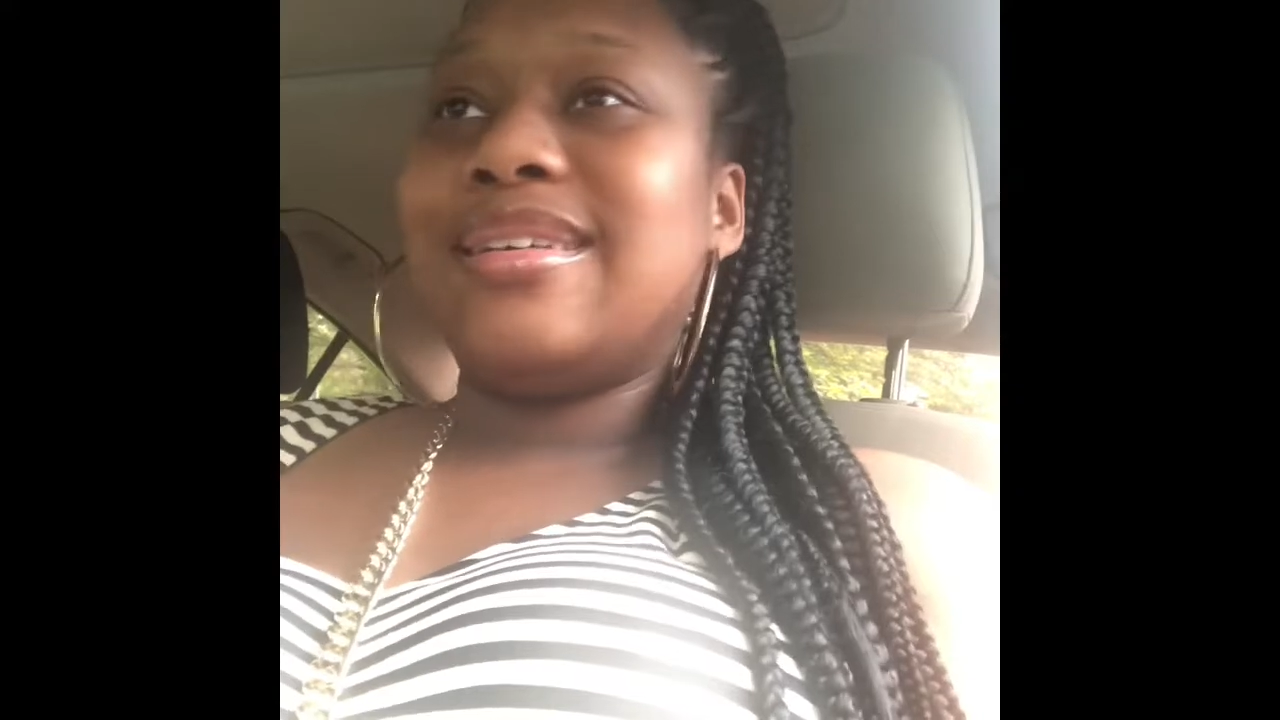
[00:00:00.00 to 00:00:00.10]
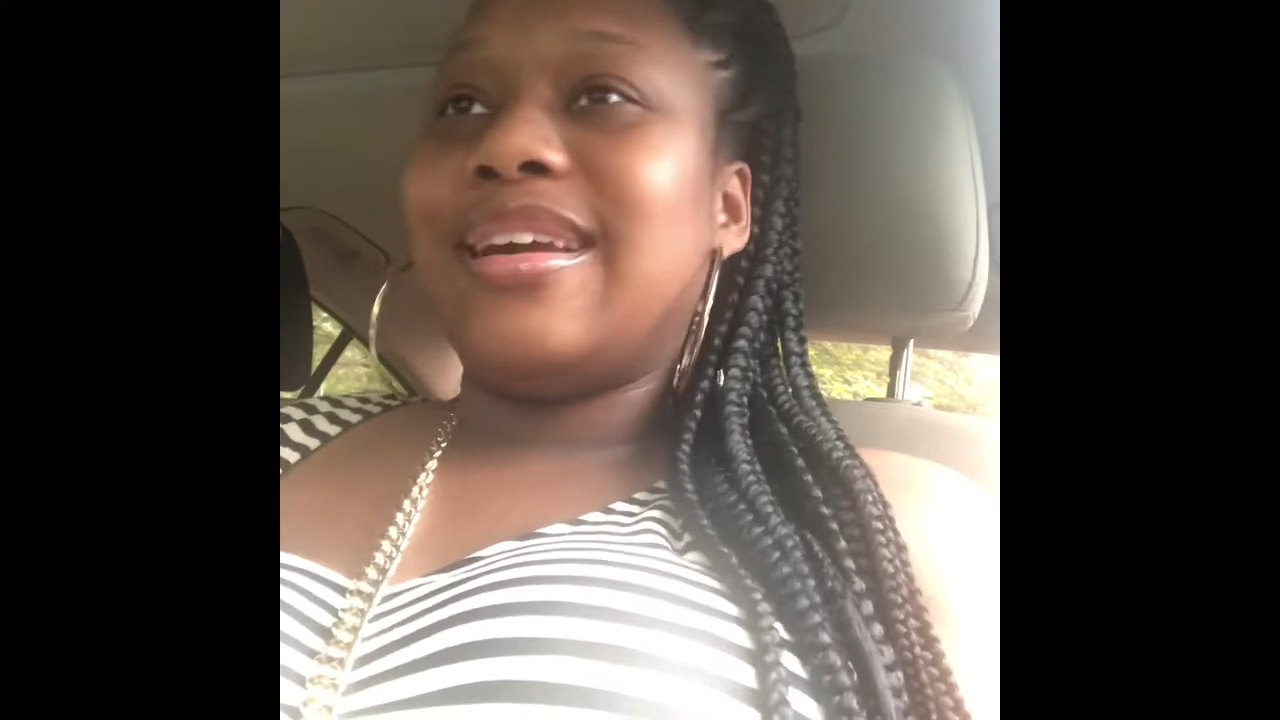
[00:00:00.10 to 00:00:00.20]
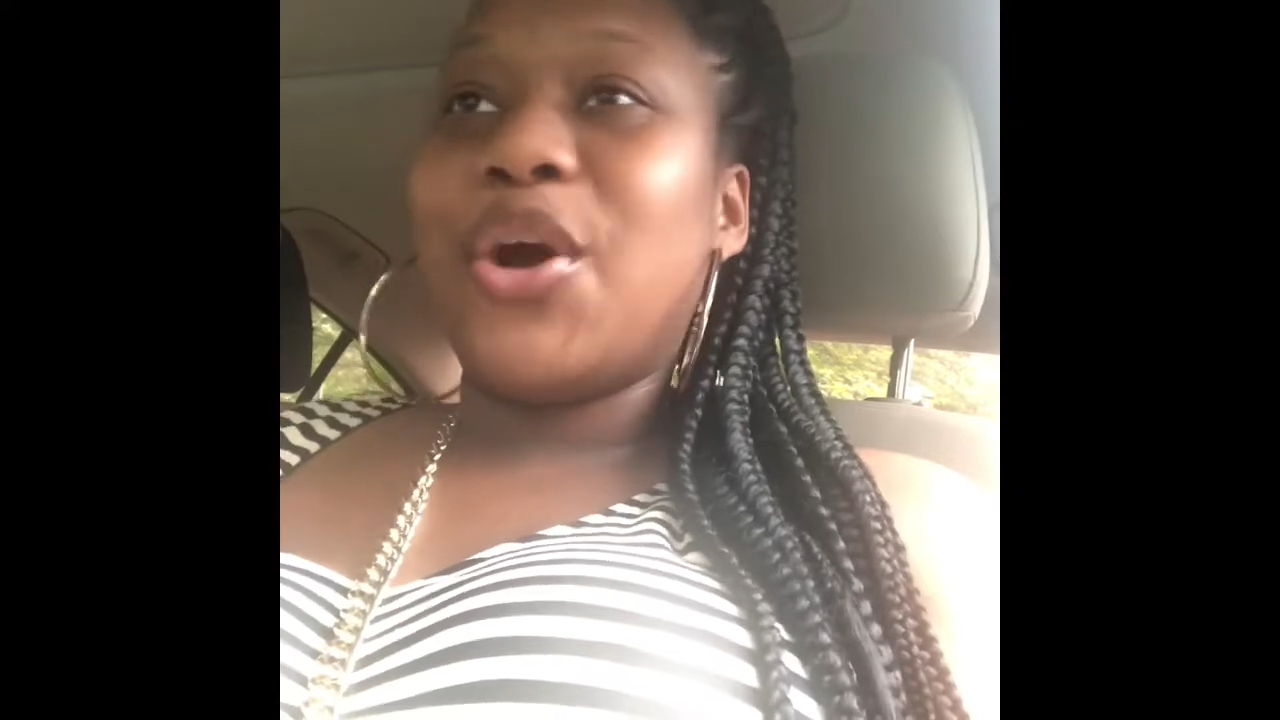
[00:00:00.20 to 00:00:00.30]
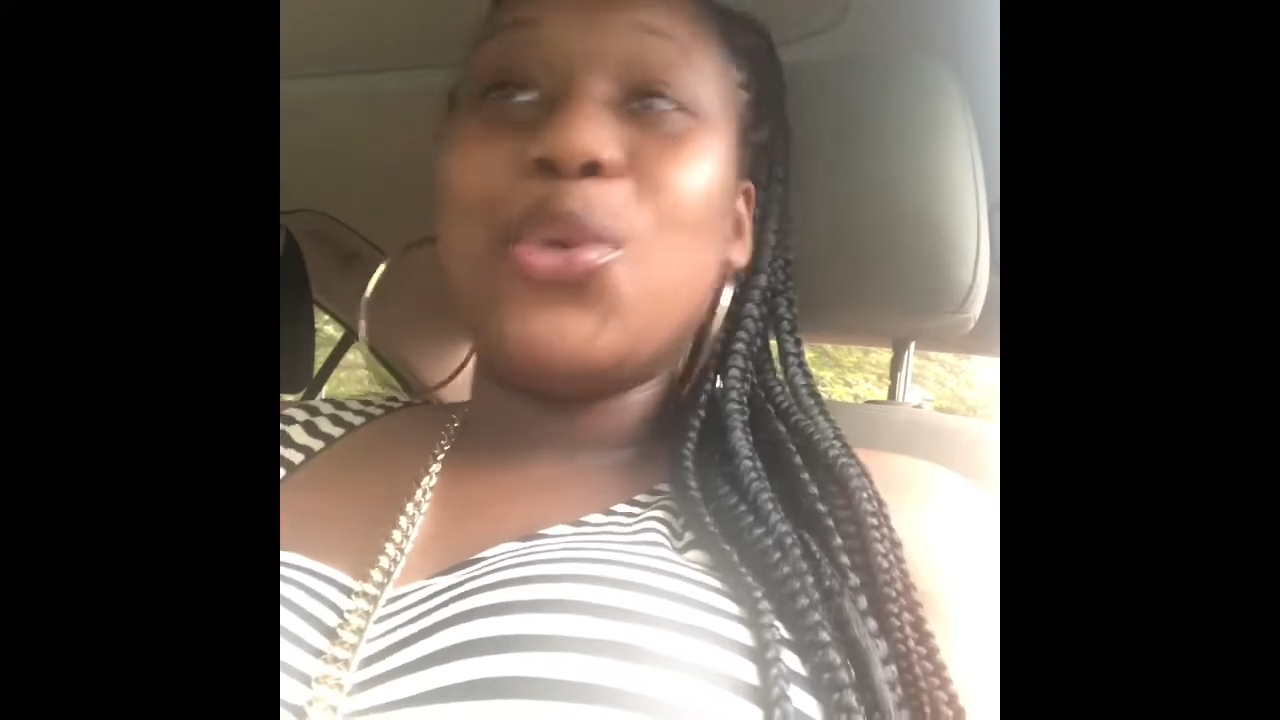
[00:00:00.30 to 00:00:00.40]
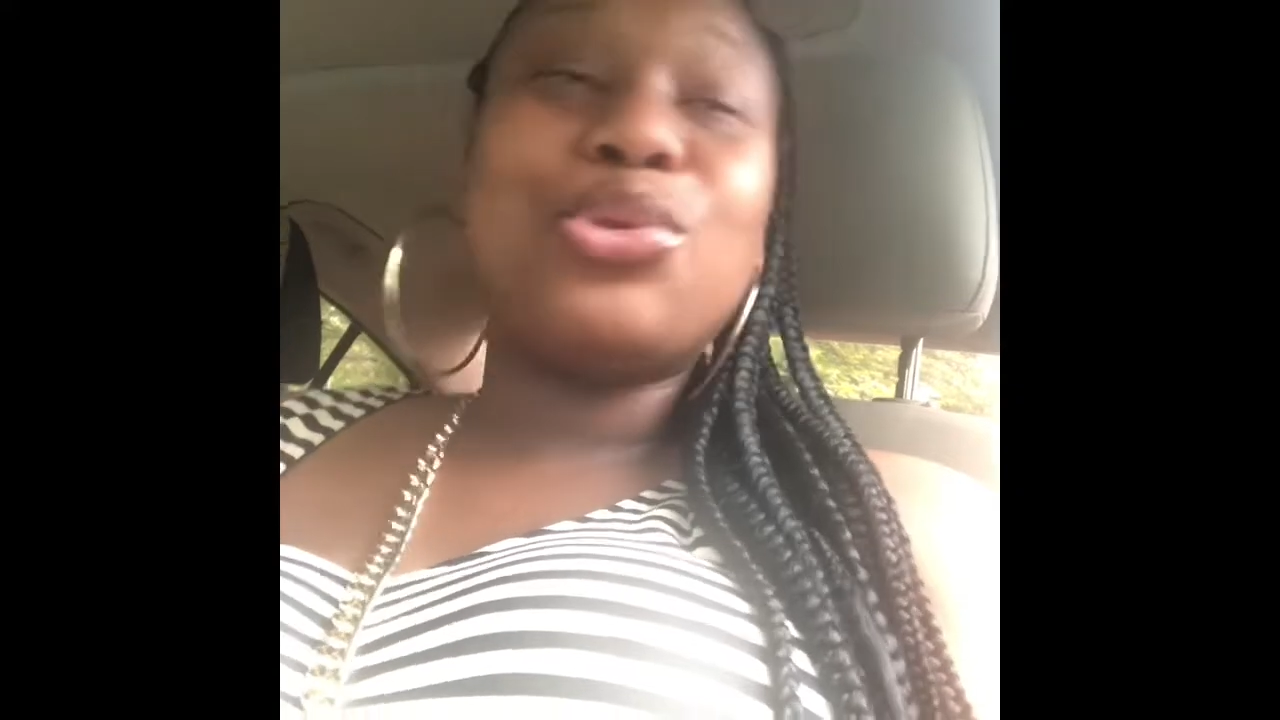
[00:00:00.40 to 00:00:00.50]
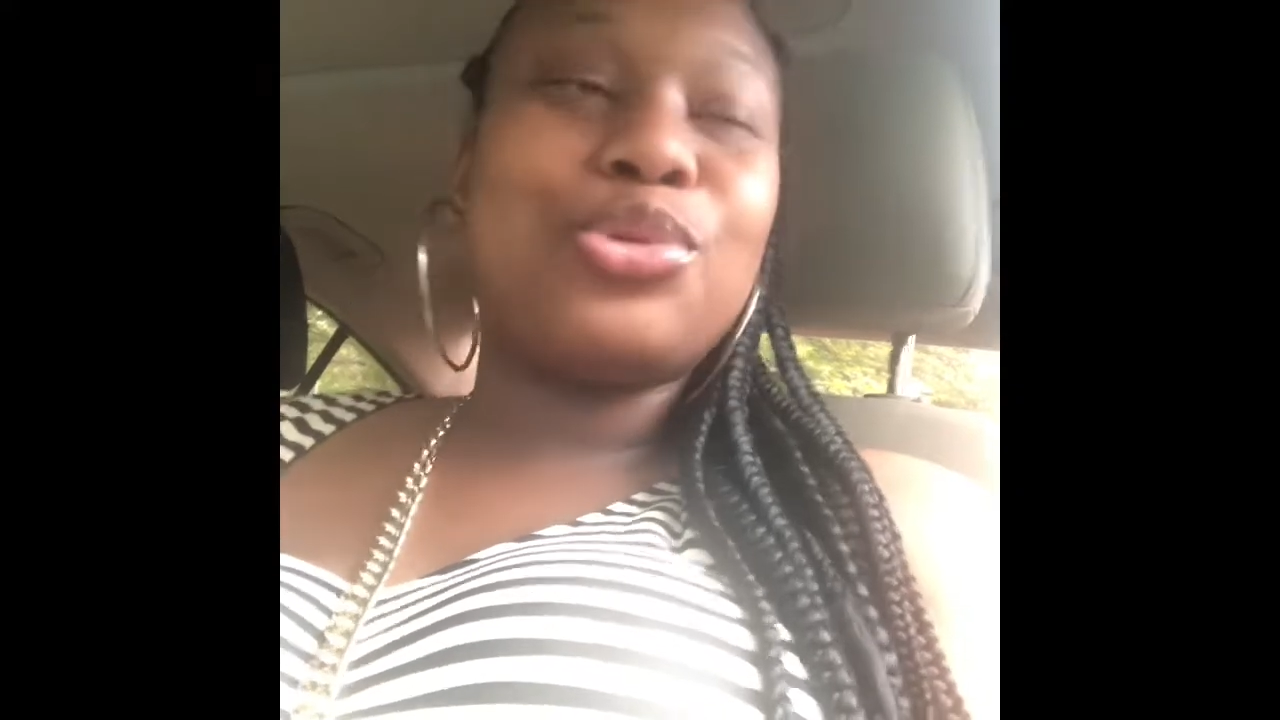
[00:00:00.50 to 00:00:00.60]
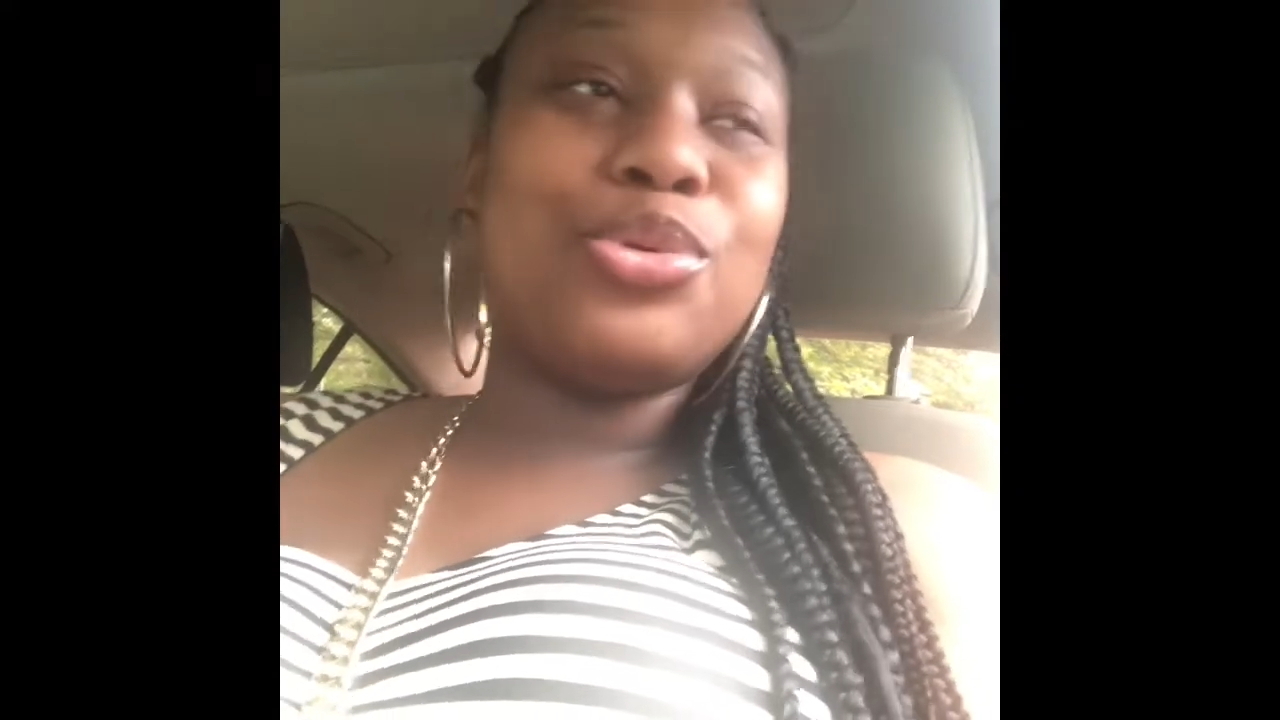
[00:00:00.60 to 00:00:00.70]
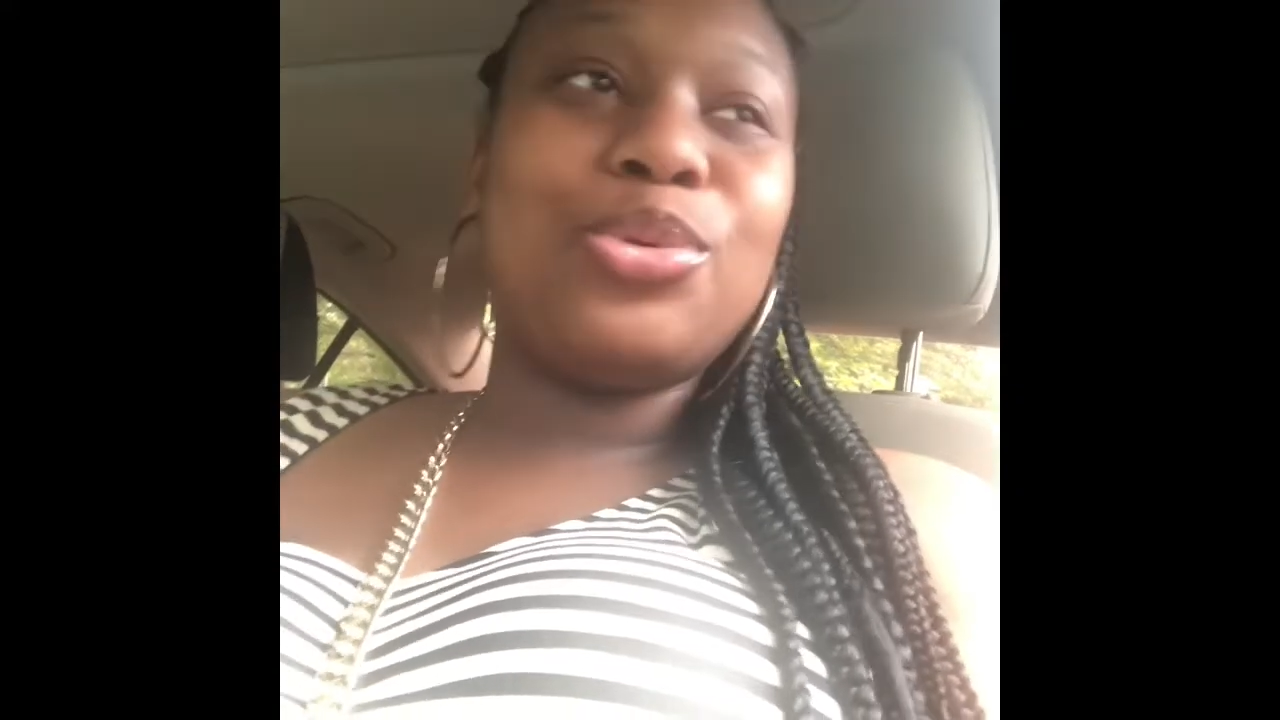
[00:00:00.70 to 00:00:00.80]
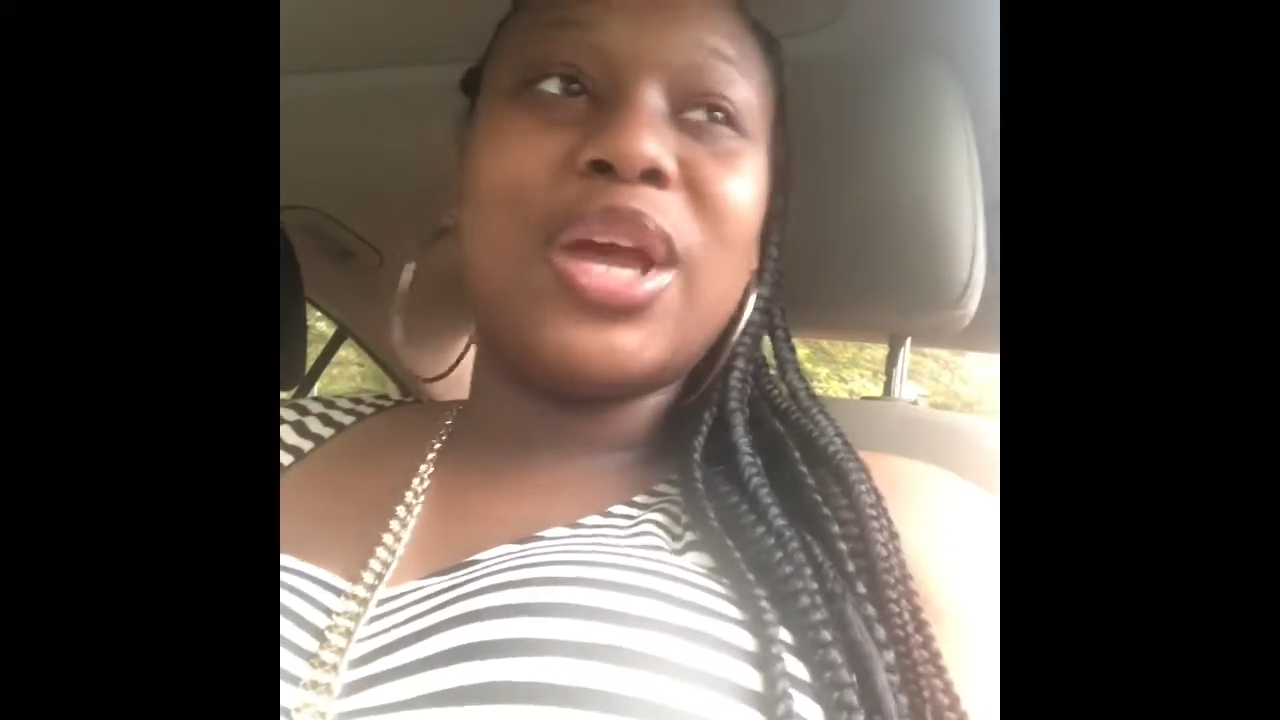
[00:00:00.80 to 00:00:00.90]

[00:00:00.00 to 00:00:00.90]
go through